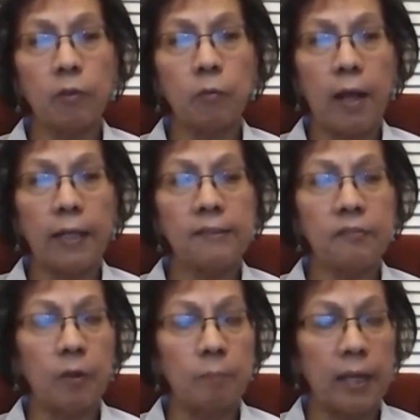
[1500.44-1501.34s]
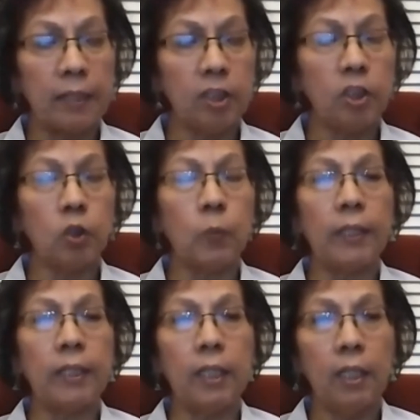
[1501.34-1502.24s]
rights from
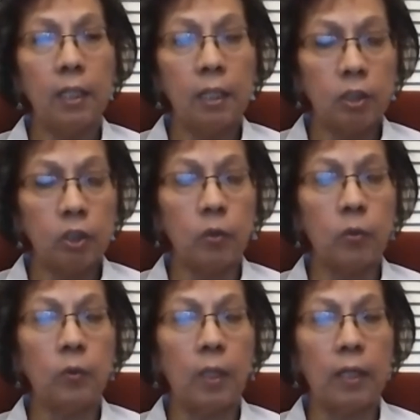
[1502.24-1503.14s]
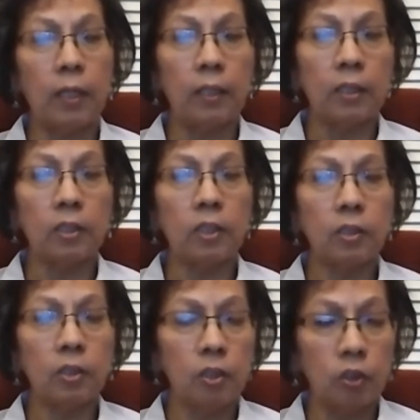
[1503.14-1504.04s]
1920 to
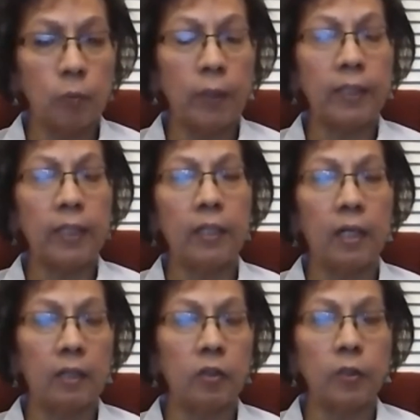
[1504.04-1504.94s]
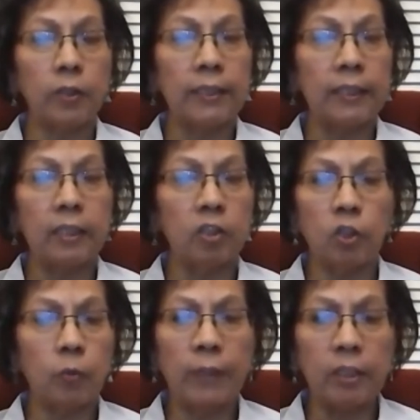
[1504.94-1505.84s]
2013 or
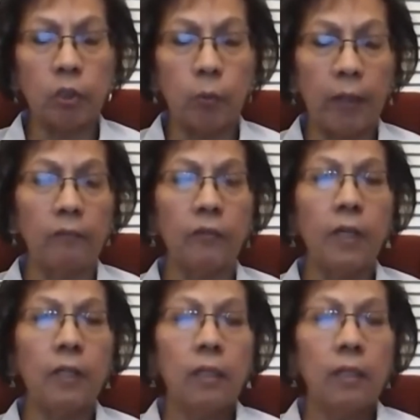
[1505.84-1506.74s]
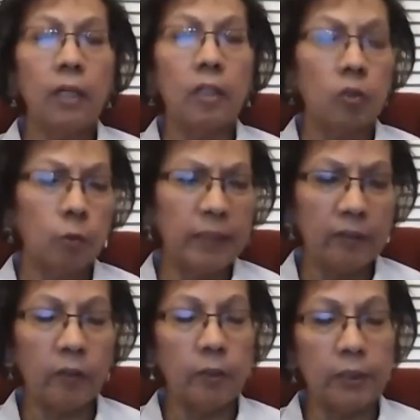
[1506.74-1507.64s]
2012,
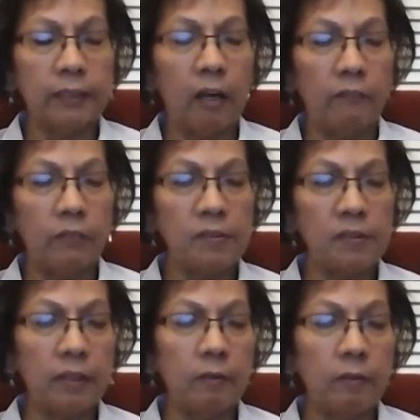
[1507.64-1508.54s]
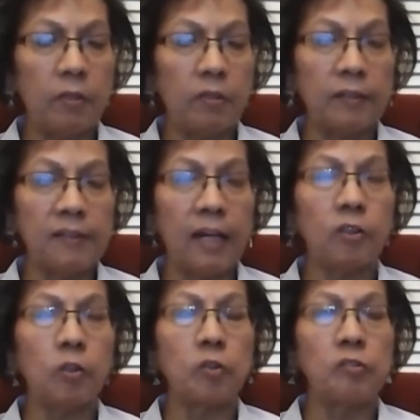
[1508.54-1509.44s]
2013 obviously, with
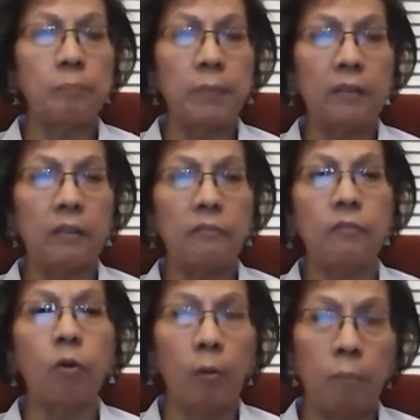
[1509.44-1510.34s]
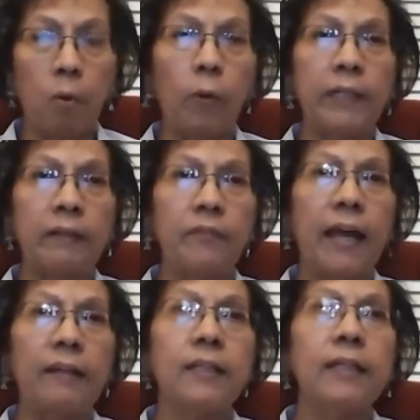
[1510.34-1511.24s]
Santos being the focal point of that.